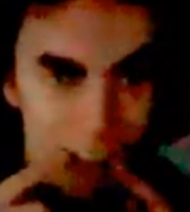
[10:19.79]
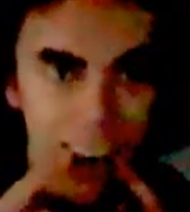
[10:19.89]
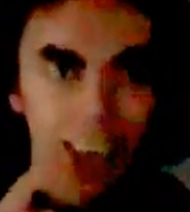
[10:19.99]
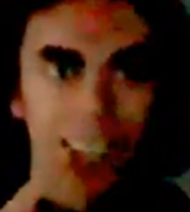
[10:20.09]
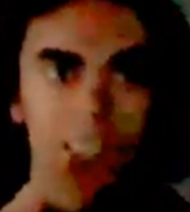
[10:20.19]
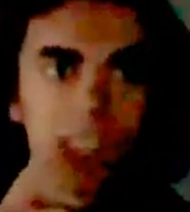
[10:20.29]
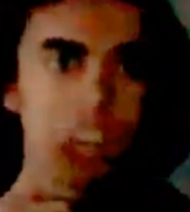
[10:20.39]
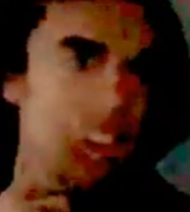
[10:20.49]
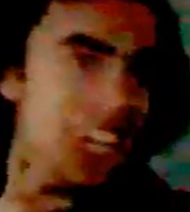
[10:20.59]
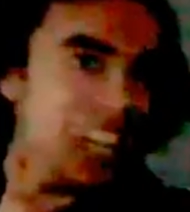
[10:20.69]
And then you
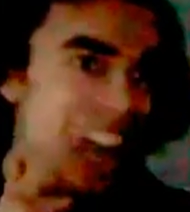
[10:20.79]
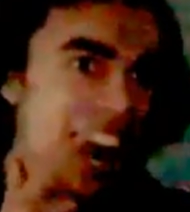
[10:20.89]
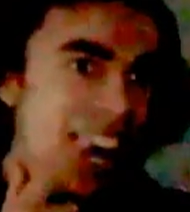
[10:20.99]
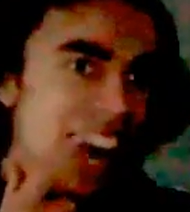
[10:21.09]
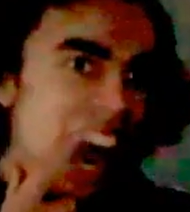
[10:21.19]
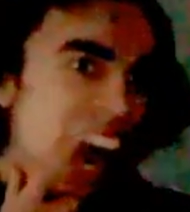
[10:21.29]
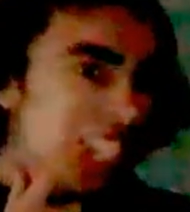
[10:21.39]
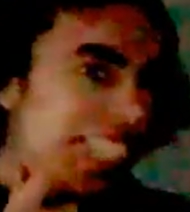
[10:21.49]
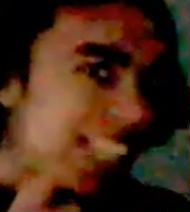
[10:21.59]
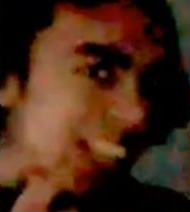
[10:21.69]
say this
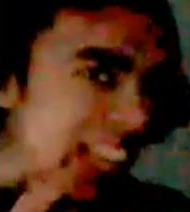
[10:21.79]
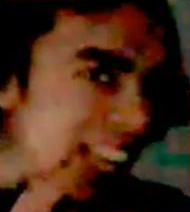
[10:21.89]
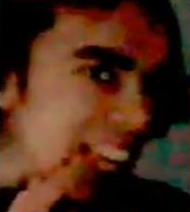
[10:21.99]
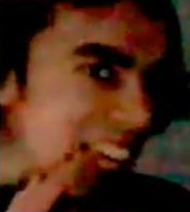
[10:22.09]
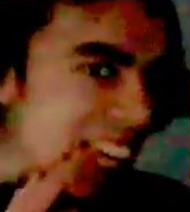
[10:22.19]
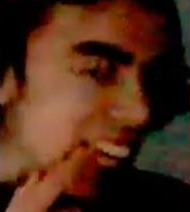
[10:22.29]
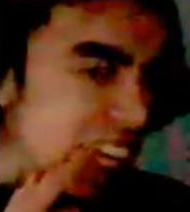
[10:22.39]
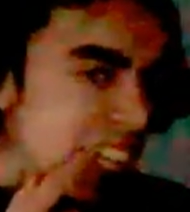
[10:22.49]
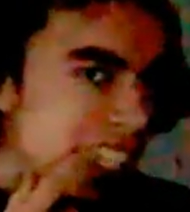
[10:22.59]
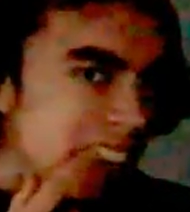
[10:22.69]
canines, look just like
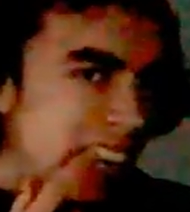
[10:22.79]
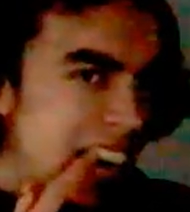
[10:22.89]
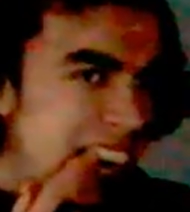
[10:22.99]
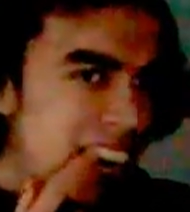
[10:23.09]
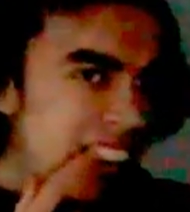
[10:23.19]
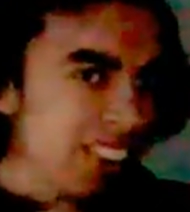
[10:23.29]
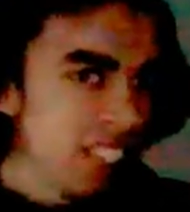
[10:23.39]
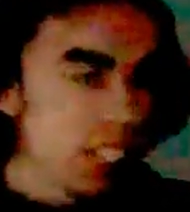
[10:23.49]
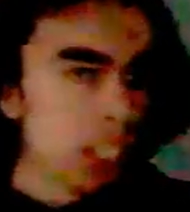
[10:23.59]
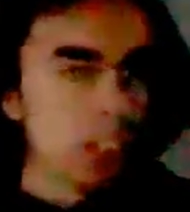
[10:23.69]
canines are lying
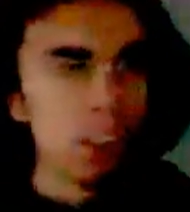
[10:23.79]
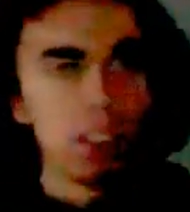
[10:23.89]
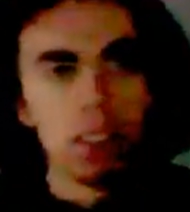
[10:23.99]
to you.